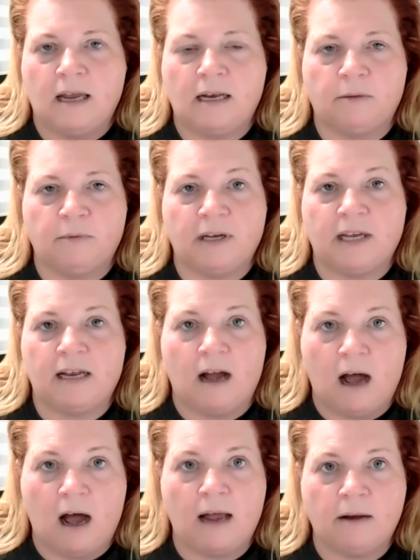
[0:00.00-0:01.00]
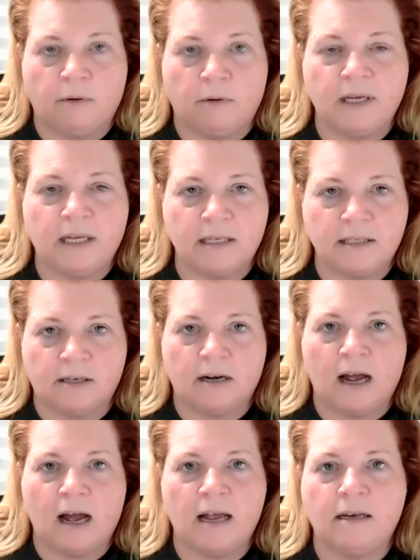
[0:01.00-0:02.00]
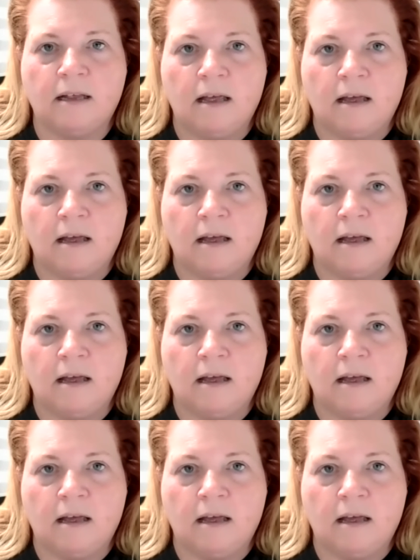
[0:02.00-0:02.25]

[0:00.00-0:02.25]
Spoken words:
and it would get hot, what we considered hot,